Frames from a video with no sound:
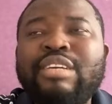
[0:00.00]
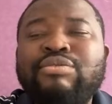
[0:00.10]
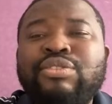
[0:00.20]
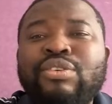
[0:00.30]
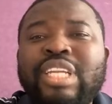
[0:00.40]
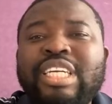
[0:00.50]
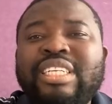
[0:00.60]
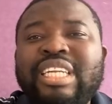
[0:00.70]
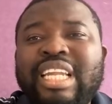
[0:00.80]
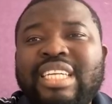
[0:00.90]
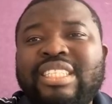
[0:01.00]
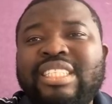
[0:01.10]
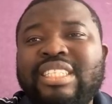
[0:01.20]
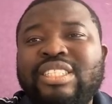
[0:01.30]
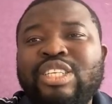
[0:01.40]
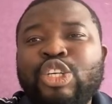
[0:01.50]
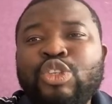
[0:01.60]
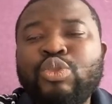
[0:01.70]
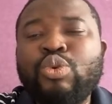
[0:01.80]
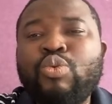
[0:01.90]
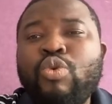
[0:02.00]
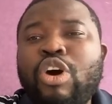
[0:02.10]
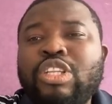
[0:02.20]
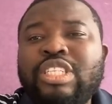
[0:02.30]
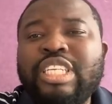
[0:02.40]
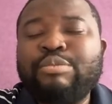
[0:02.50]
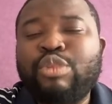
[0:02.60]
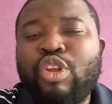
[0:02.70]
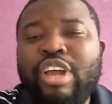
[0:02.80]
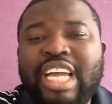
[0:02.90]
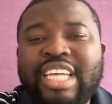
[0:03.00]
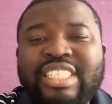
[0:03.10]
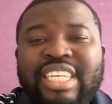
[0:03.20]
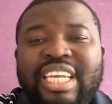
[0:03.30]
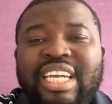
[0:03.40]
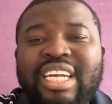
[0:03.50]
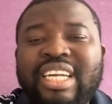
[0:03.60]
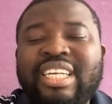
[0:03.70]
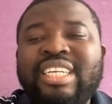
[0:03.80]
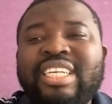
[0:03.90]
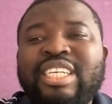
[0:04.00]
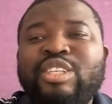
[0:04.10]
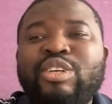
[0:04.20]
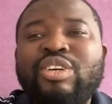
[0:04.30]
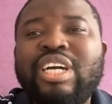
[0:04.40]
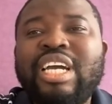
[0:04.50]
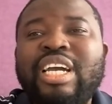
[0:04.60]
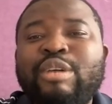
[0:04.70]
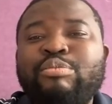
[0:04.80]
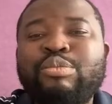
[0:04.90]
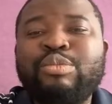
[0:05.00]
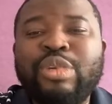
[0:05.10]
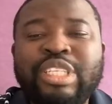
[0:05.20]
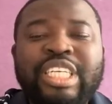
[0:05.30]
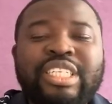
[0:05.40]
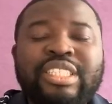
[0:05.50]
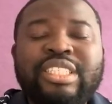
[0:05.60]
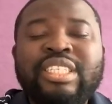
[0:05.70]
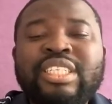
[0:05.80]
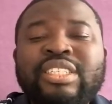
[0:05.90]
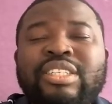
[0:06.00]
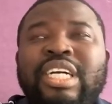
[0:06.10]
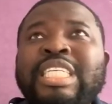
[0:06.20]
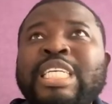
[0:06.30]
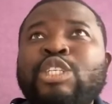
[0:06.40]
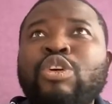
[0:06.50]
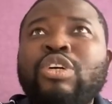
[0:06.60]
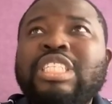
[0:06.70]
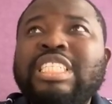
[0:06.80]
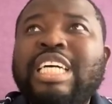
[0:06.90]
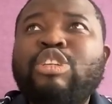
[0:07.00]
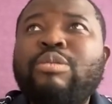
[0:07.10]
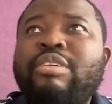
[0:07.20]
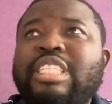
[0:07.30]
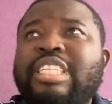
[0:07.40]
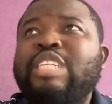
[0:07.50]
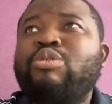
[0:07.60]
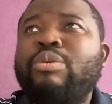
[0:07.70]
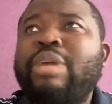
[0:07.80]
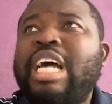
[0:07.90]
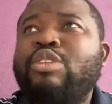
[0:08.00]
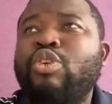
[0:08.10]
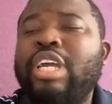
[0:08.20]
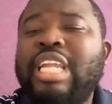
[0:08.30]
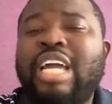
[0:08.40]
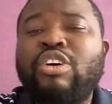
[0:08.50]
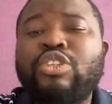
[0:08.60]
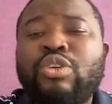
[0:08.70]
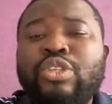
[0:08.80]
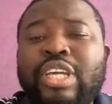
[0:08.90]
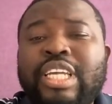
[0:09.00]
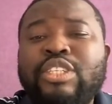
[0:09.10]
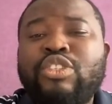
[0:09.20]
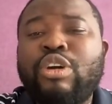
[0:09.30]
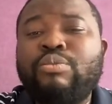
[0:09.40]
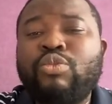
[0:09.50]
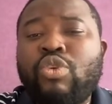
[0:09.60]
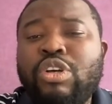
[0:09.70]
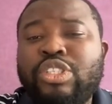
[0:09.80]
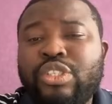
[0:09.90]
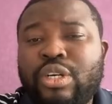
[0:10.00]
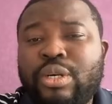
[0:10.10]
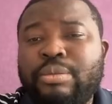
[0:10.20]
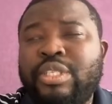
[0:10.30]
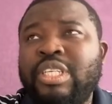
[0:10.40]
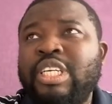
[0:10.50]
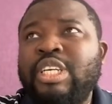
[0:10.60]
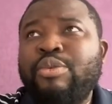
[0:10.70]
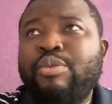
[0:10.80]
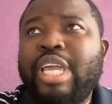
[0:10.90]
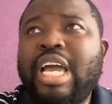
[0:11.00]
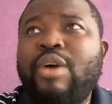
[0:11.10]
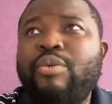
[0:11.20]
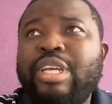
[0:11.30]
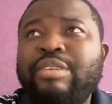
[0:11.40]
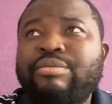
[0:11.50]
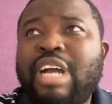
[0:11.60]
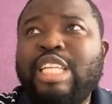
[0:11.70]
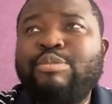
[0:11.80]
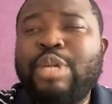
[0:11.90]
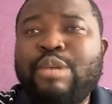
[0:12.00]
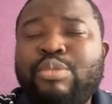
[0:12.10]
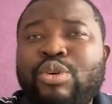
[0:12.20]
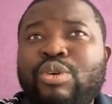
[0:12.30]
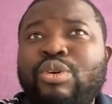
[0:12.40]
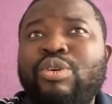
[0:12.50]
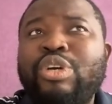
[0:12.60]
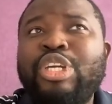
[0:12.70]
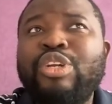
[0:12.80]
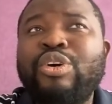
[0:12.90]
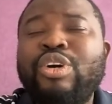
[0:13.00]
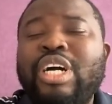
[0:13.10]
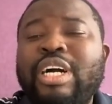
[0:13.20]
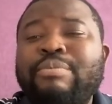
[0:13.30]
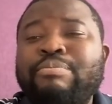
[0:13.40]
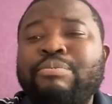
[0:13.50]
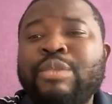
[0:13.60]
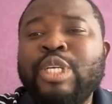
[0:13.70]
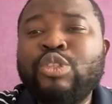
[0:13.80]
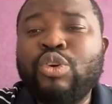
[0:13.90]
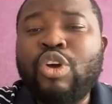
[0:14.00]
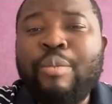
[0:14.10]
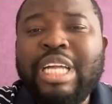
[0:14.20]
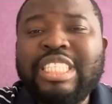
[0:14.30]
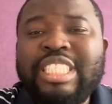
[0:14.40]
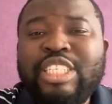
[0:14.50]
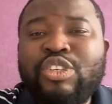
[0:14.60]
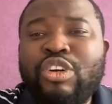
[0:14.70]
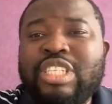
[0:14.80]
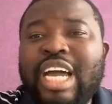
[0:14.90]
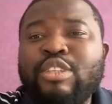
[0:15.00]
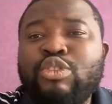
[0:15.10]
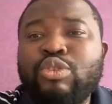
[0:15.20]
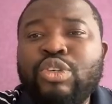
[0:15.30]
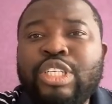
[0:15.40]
fully relate it to what employers here, need, right? So these are some of the things we are doing, and also doing some workshops where we invite people, to come and teach us how to,